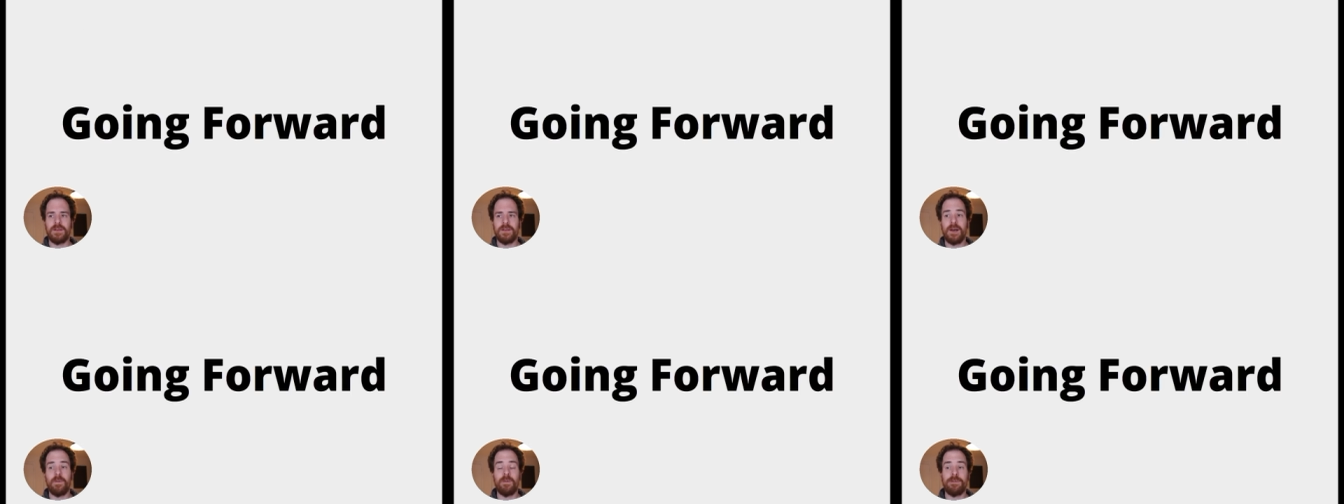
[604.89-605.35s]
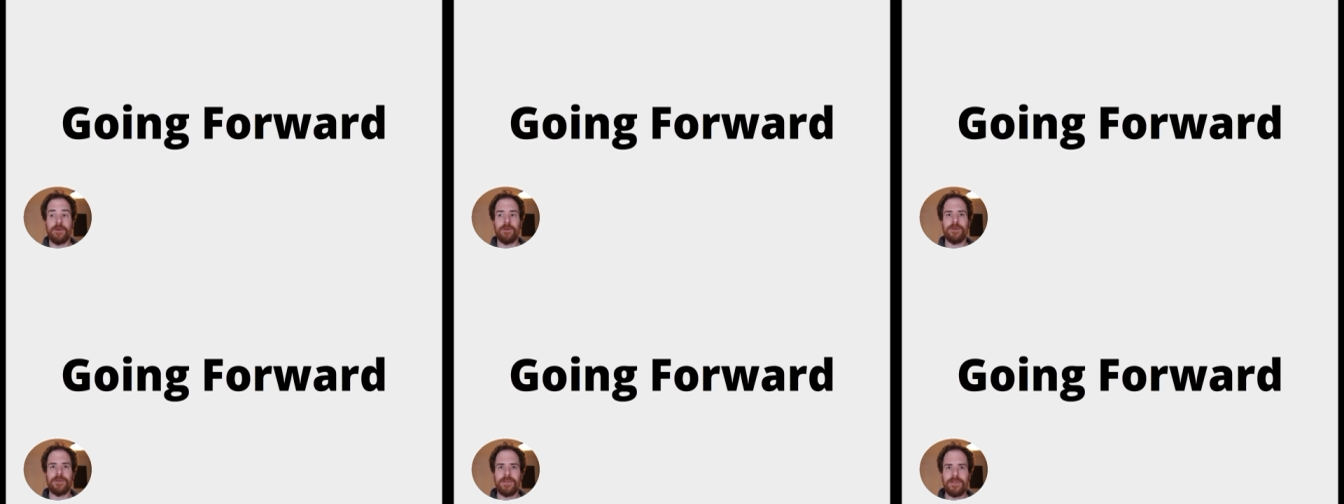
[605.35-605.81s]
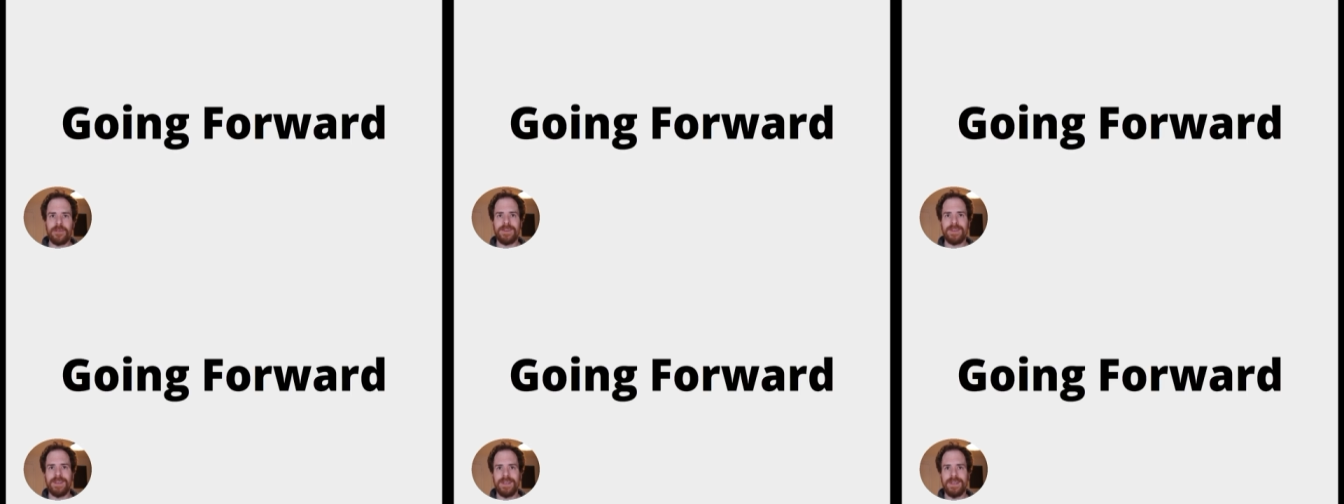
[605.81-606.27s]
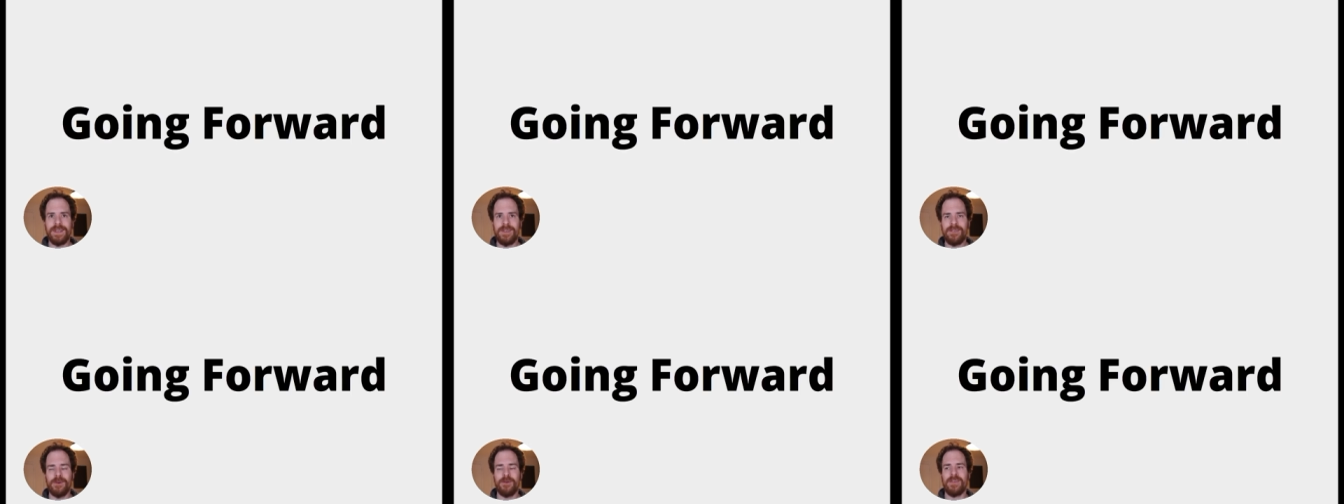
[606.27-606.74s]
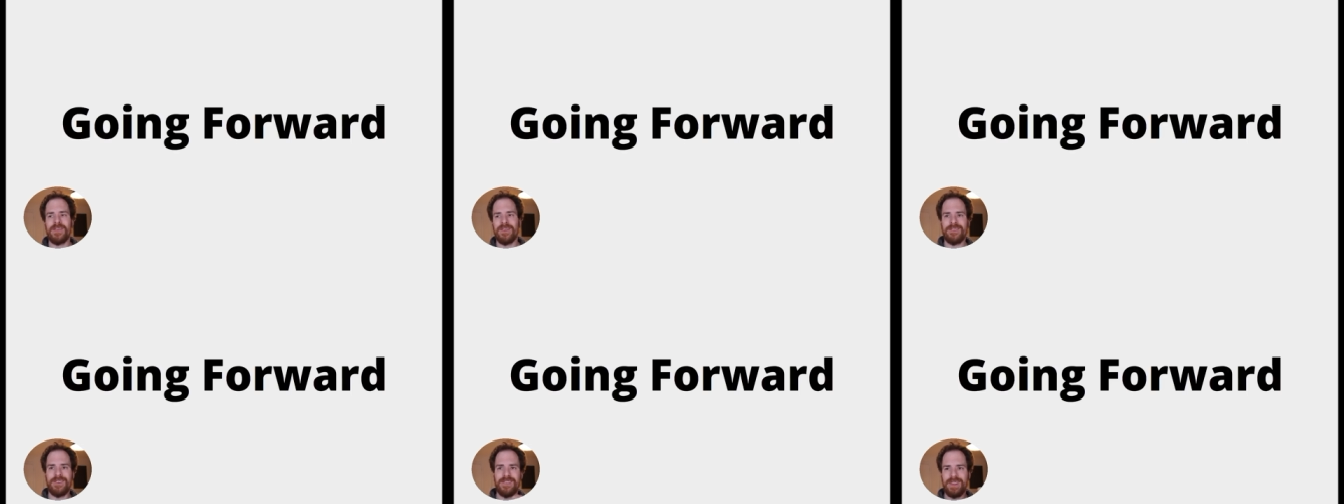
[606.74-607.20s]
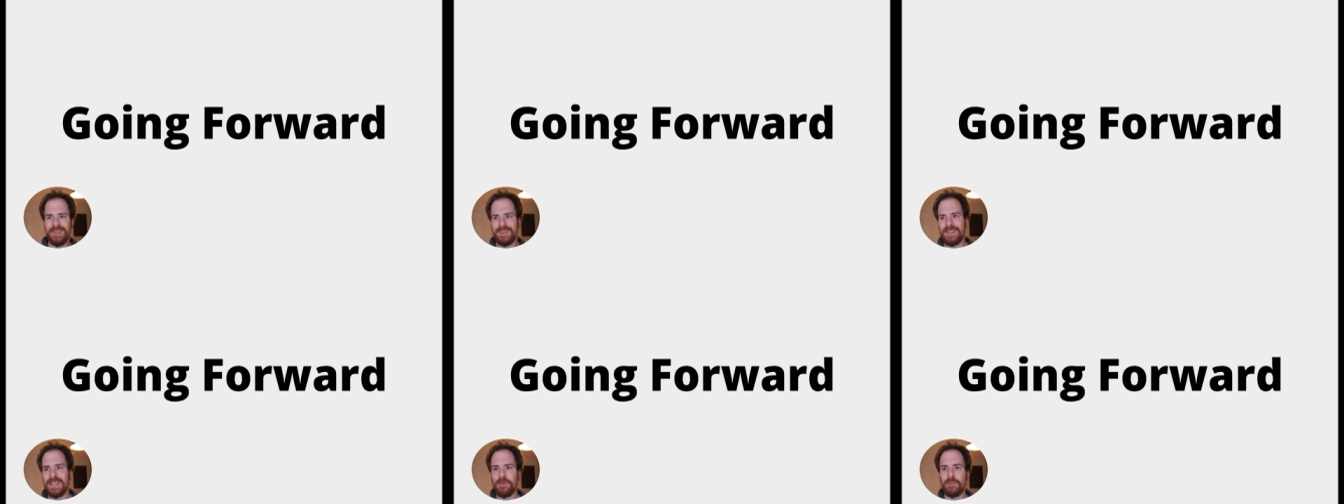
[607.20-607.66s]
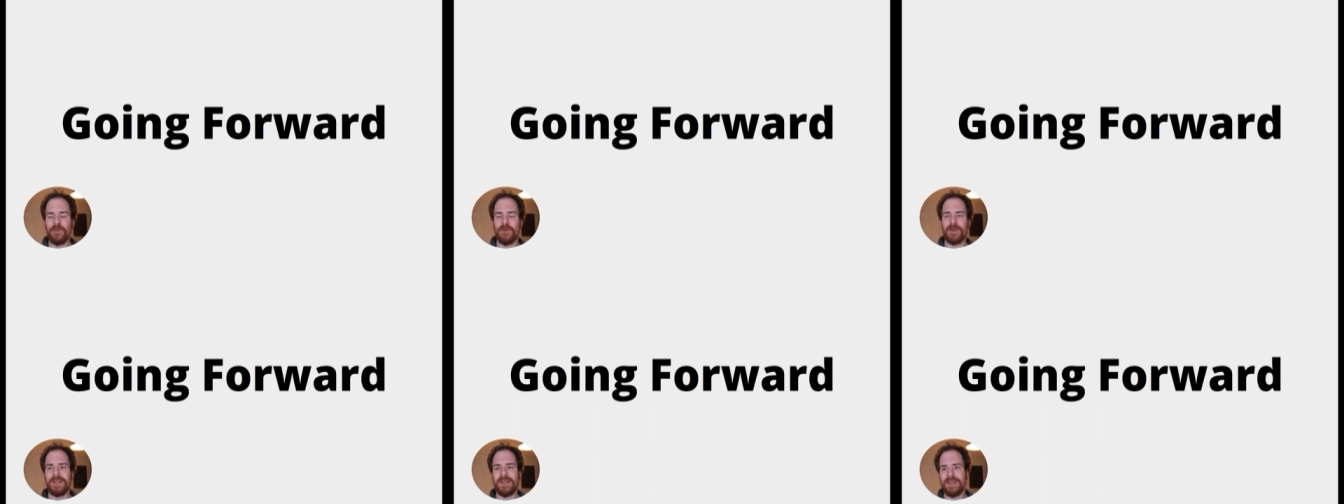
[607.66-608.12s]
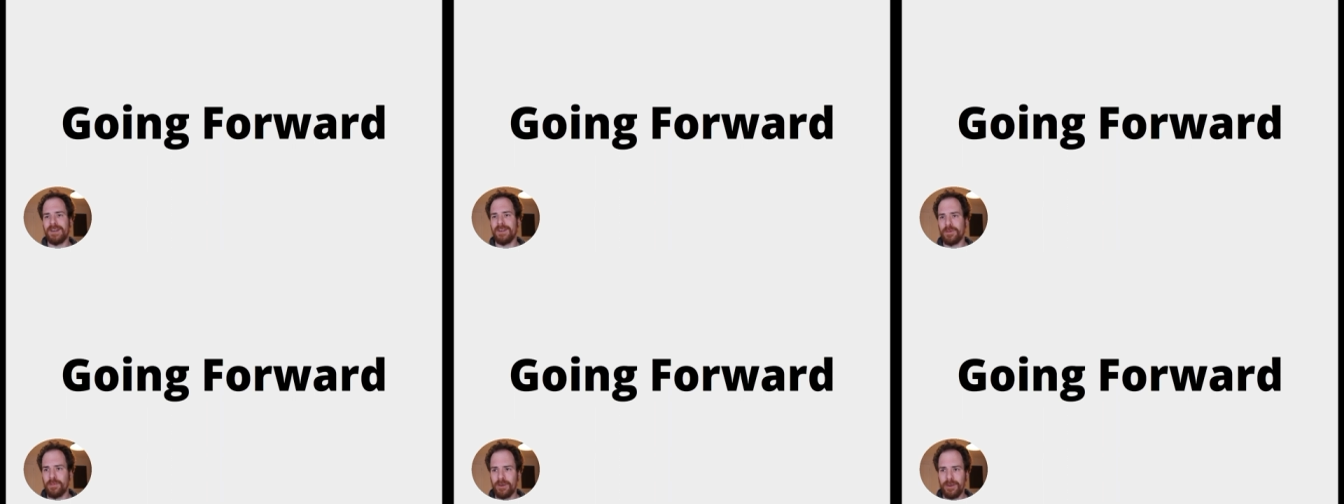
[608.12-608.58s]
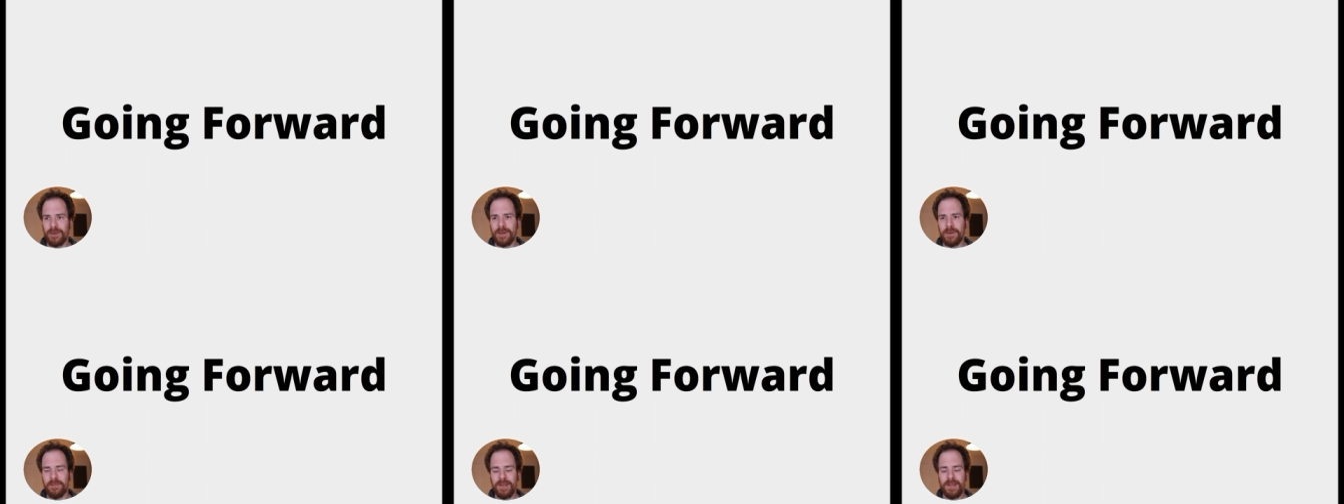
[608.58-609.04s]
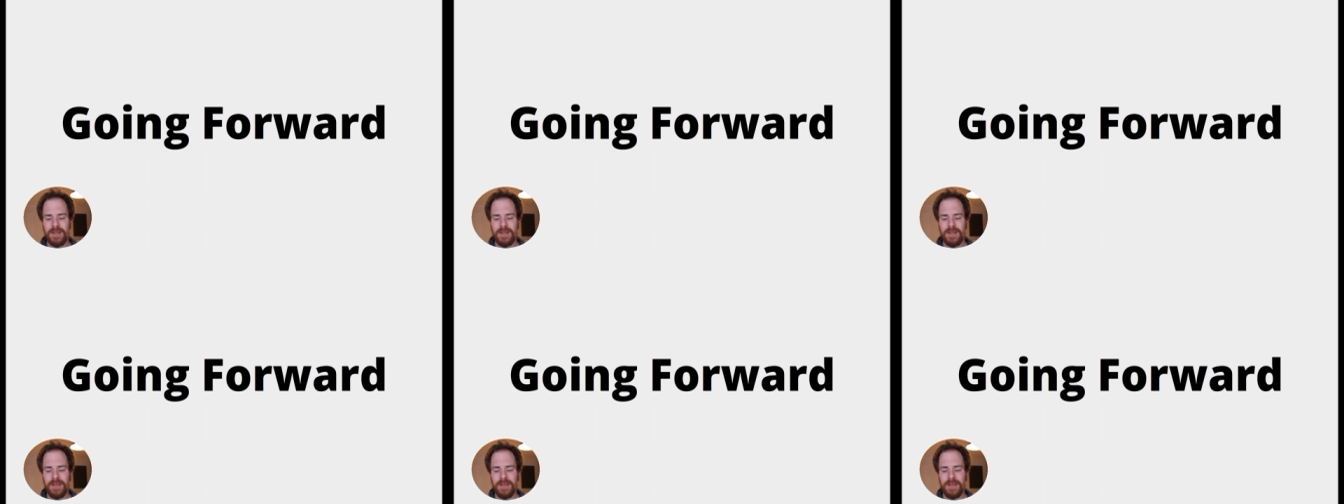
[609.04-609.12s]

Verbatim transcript: Now, of course, it's always interesting to keep working on a program.